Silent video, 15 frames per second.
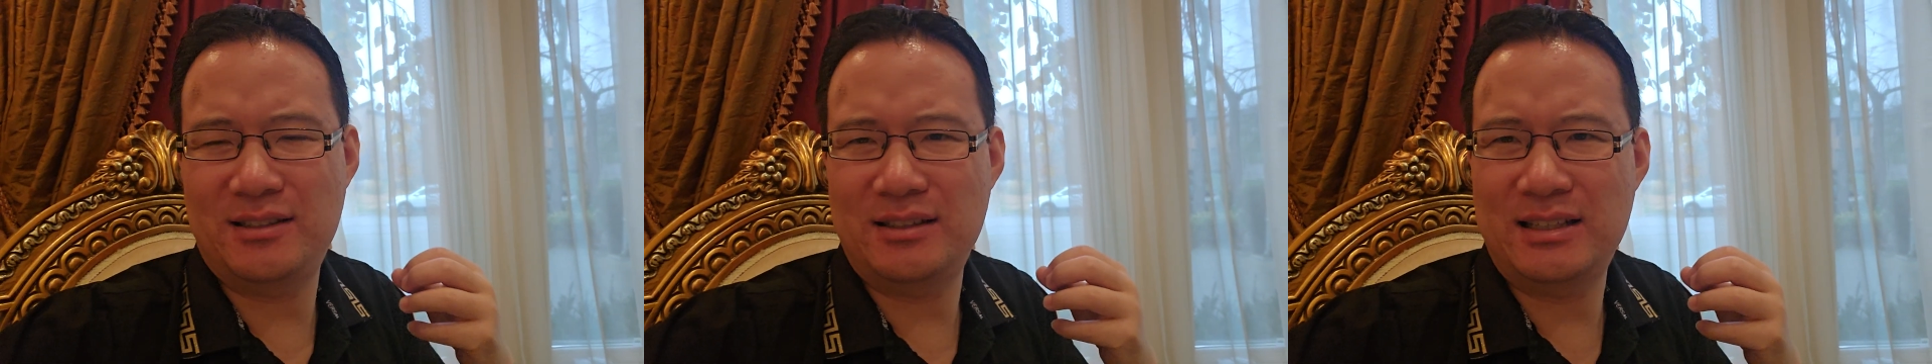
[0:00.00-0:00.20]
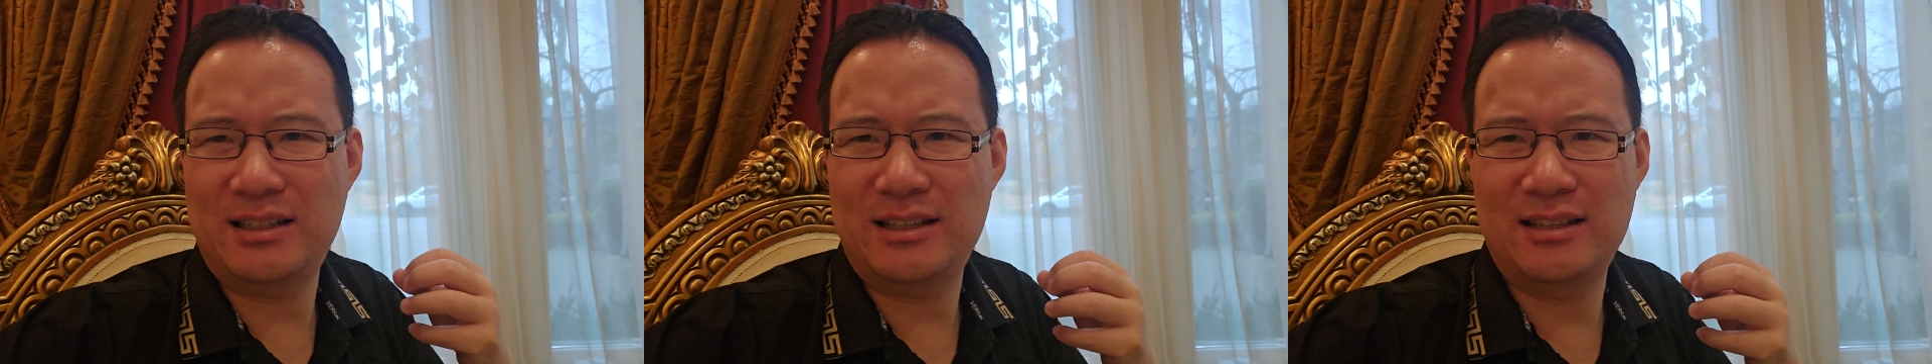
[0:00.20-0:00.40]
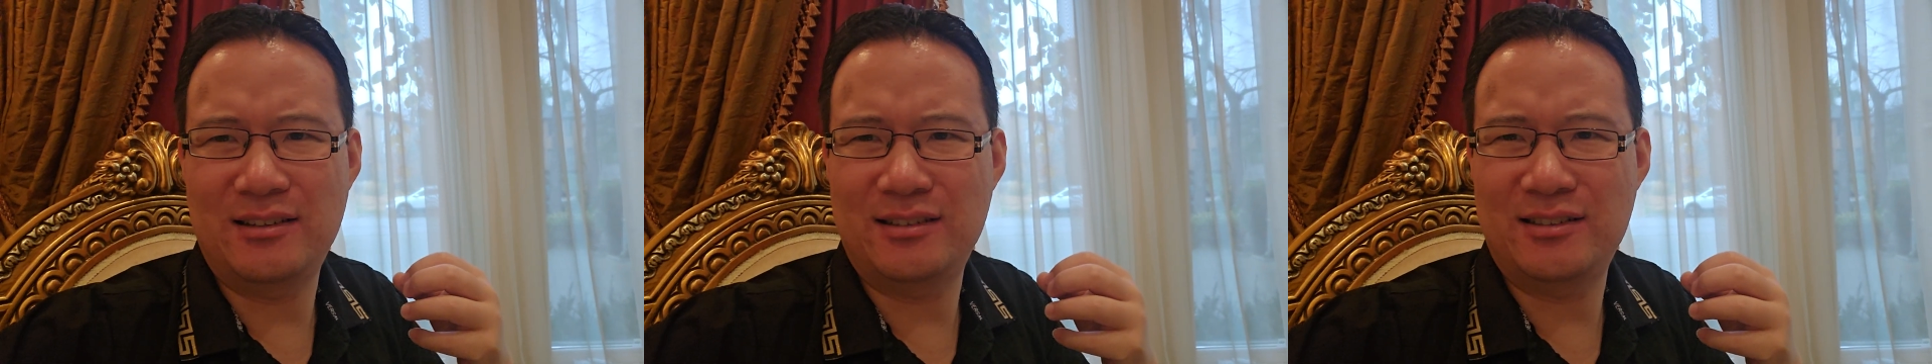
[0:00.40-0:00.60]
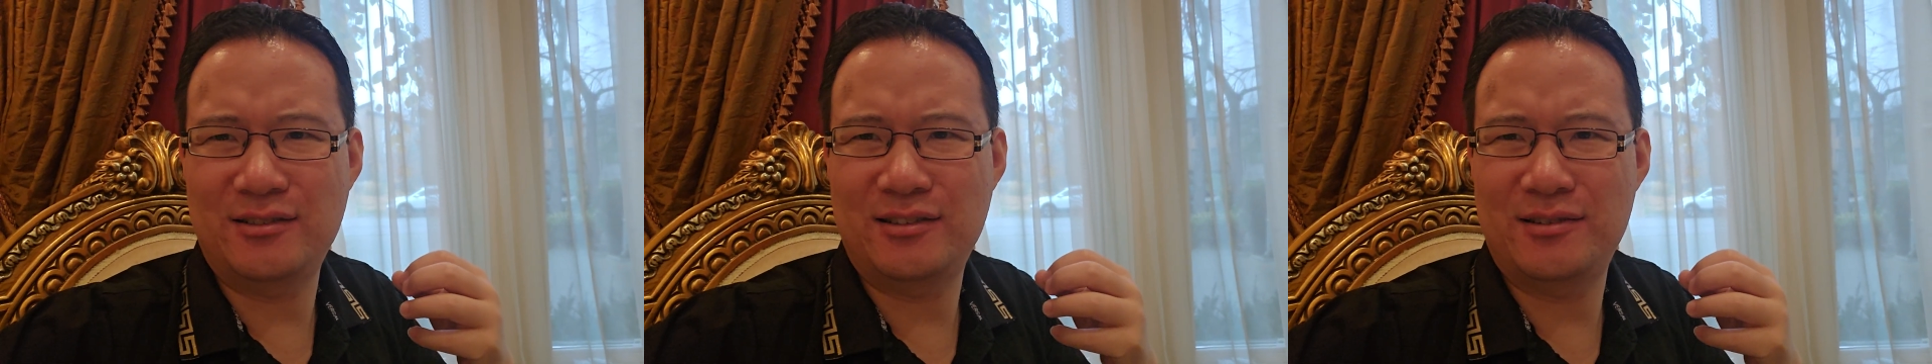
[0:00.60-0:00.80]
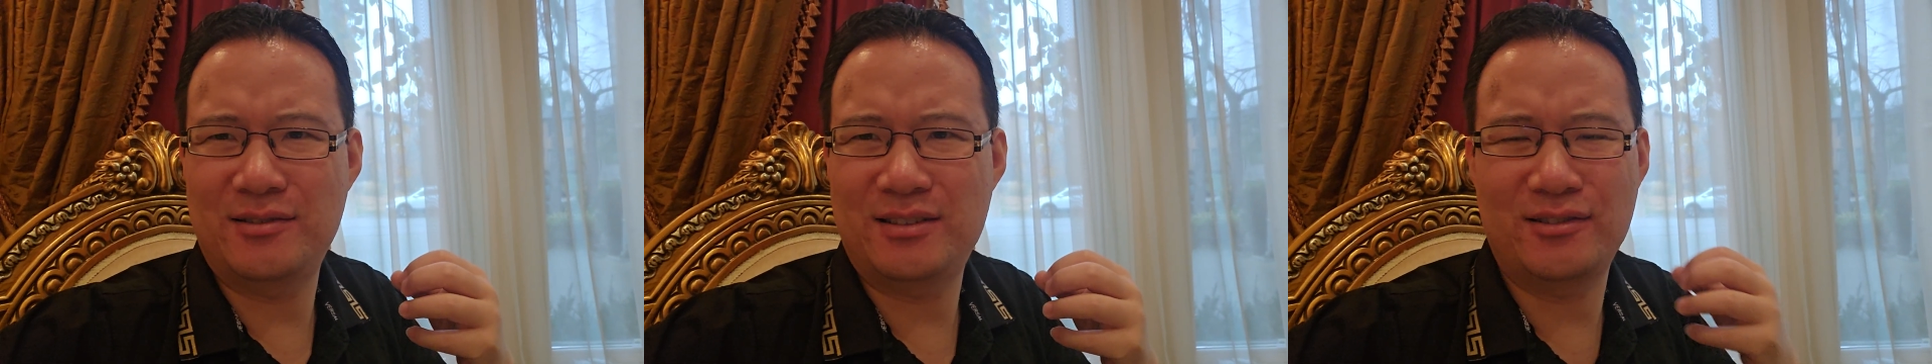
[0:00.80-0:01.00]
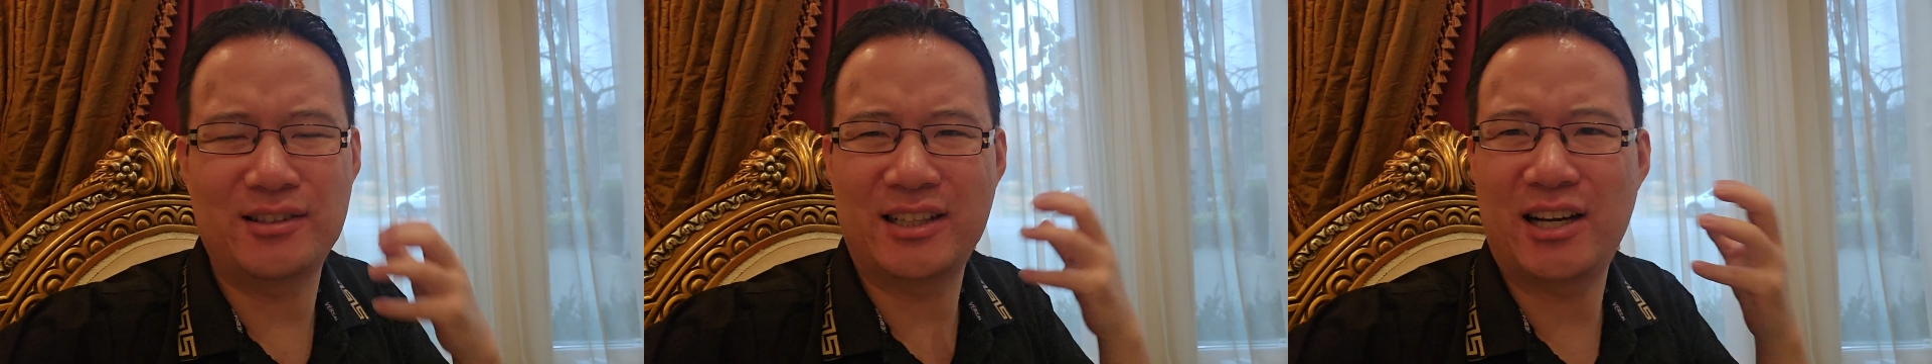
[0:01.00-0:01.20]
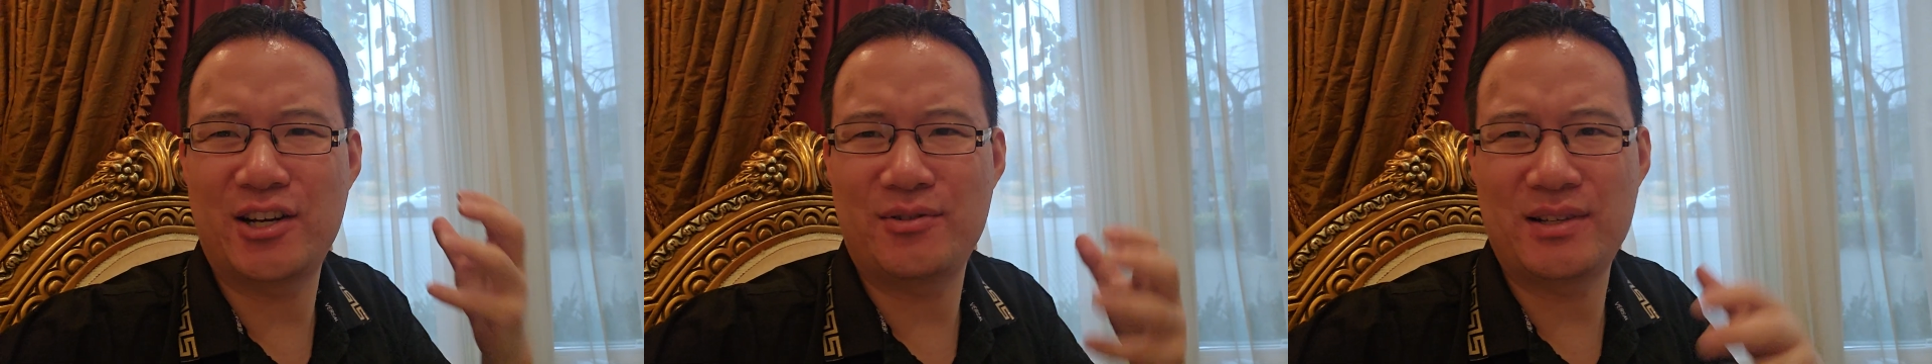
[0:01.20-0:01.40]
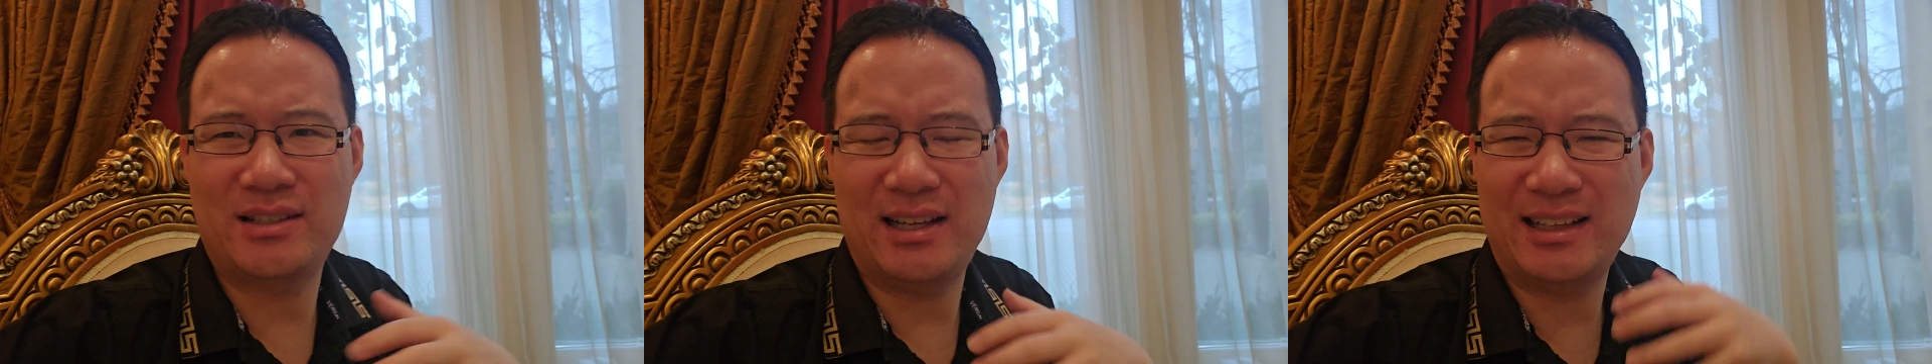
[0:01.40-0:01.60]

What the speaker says: in certain countries,